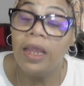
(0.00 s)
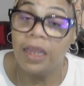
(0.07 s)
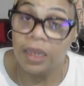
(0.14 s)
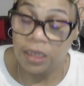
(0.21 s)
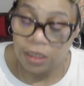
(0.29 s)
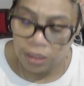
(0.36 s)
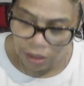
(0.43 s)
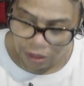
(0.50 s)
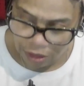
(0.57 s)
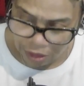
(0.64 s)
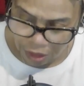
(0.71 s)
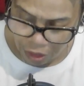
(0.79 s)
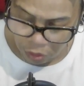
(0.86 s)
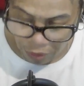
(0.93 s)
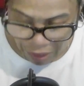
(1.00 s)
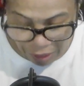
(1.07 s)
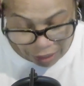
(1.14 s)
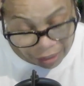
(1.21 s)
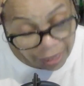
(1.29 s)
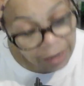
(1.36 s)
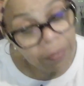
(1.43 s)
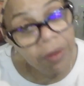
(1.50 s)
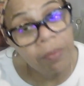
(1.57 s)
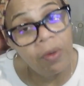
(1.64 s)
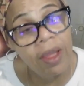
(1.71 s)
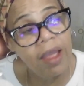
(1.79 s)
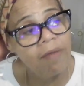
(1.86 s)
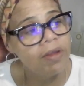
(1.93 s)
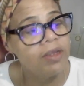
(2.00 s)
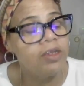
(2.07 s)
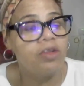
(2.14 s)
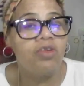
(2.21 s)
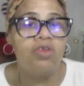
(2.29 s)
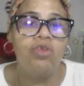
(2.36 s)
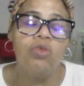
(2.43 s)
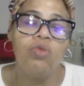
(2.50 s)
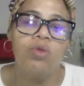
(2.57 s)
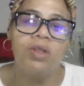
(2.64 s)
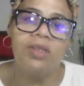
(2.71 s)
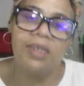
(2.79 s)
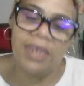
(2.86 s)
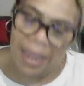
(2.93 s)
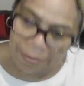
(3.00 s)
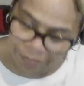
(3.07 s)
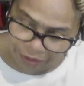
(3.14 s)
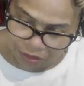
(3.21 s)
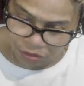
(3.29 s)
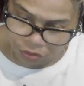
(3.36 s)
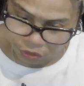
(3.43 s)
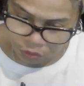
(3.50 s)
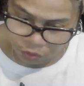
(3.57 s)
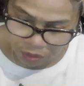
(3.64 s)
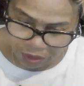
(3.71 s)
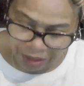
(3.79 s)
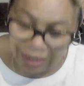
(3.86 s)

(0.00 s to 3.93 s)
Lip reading: It's slow. And a lot of people have an issue adapting to it.